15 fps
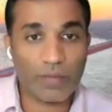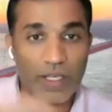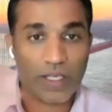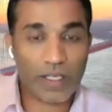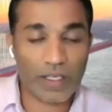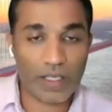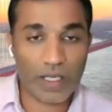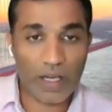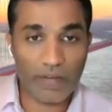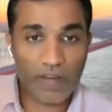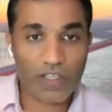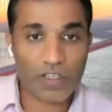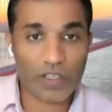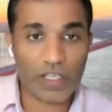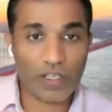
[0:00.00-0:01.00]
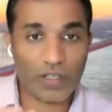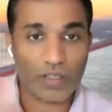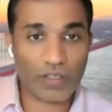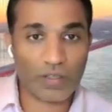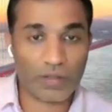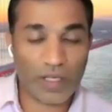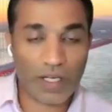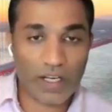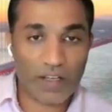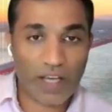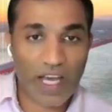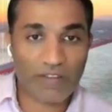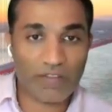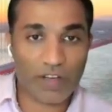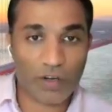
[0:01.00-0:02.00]
you have to be, eventually you have to
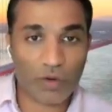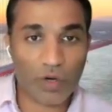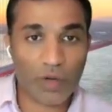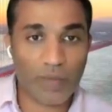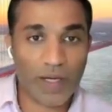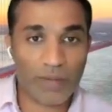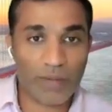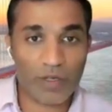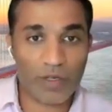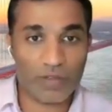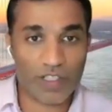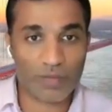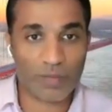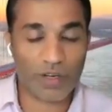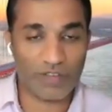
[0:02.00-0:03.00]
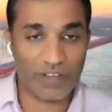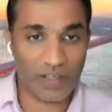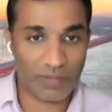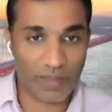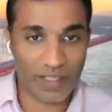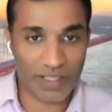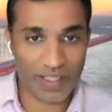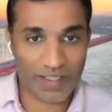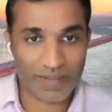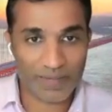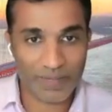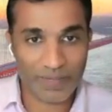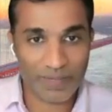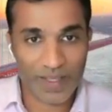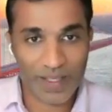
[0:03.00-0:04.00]
kind of have a roadmap towards
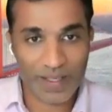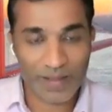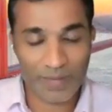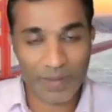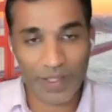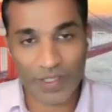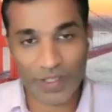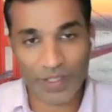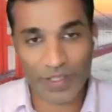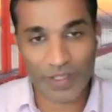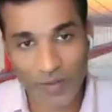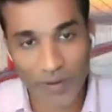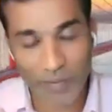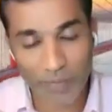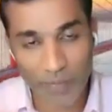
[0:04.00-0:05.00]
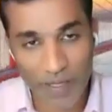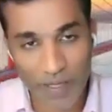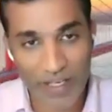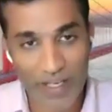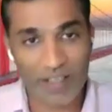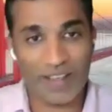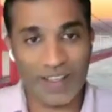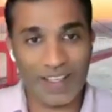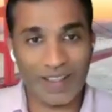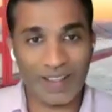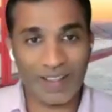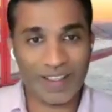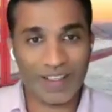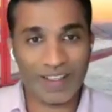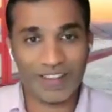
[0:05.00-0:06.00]
profitability because you cannot be
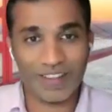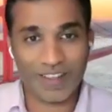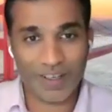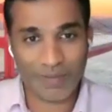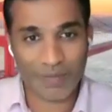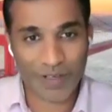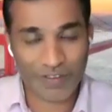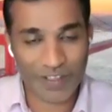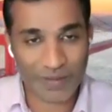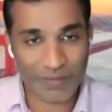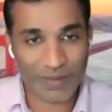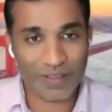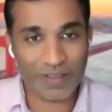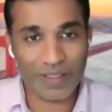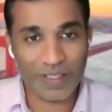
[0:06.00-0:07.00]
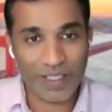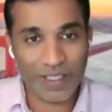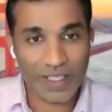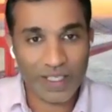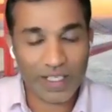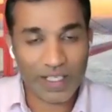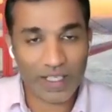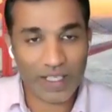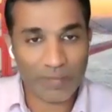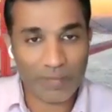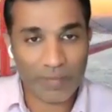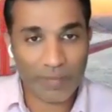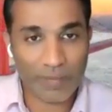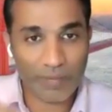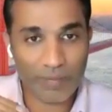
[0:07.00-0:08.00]
perennially non-profitable
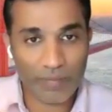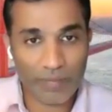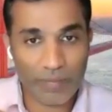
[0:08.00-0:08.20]
uh,